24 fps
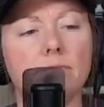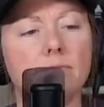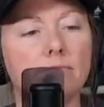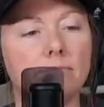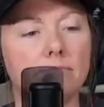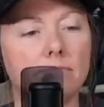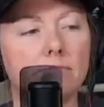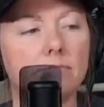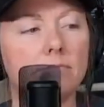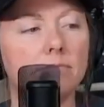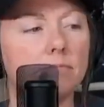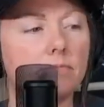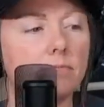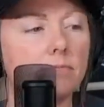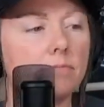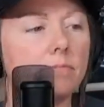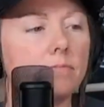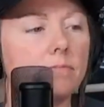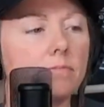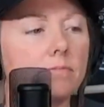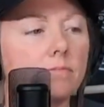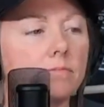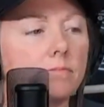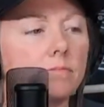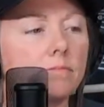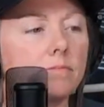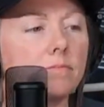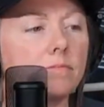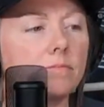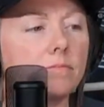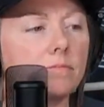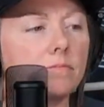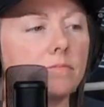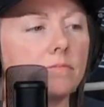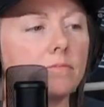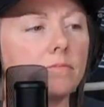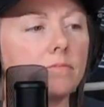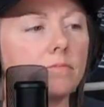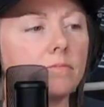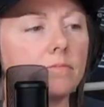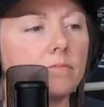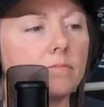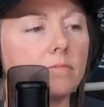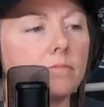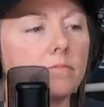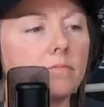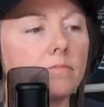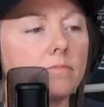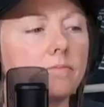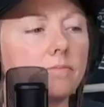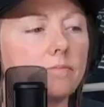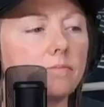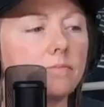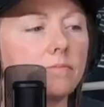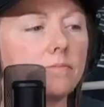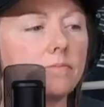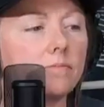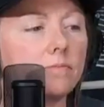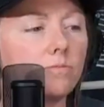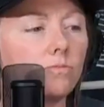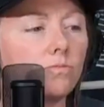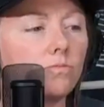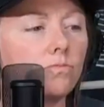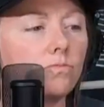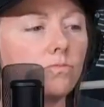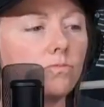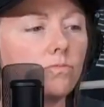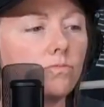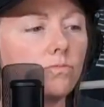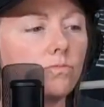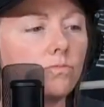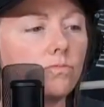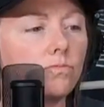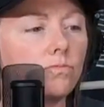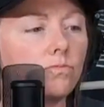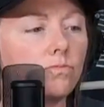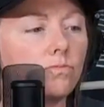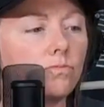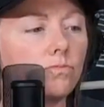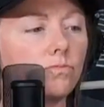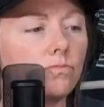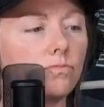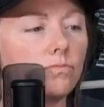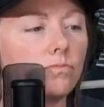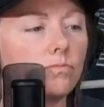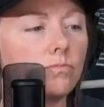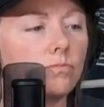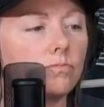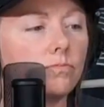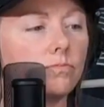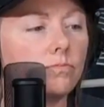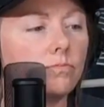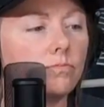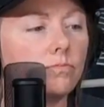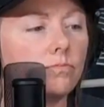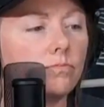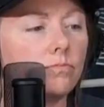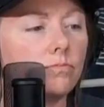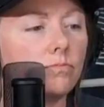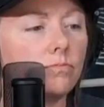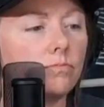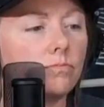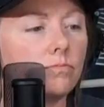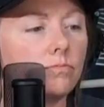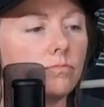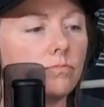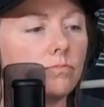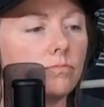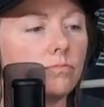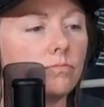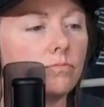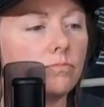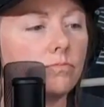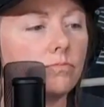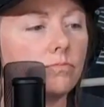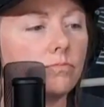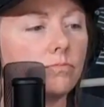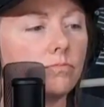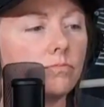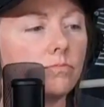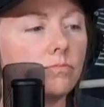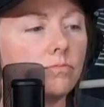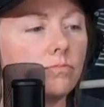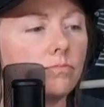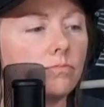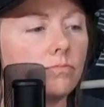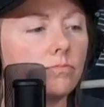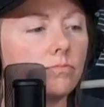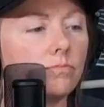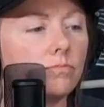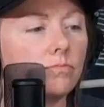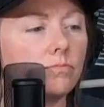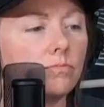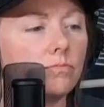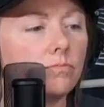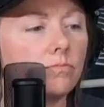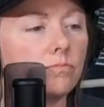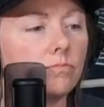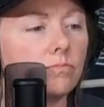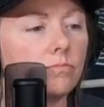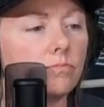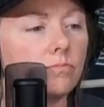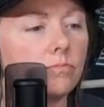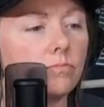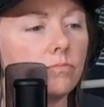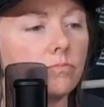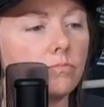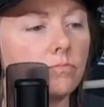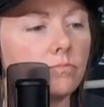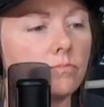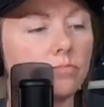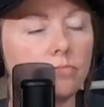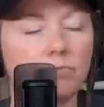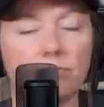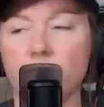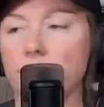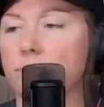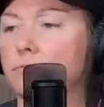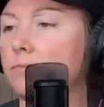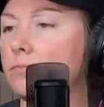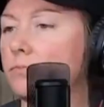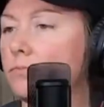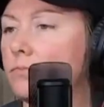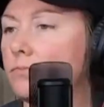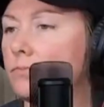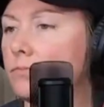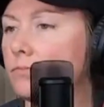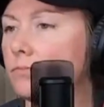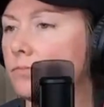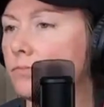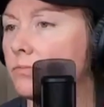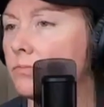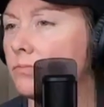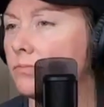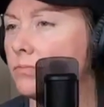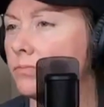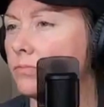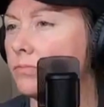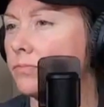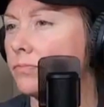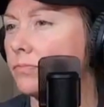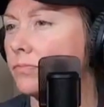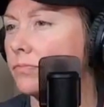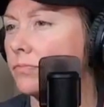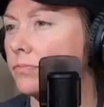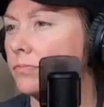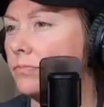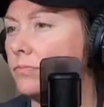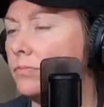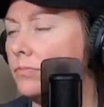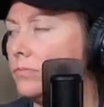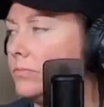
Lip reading: This person isn't speaking.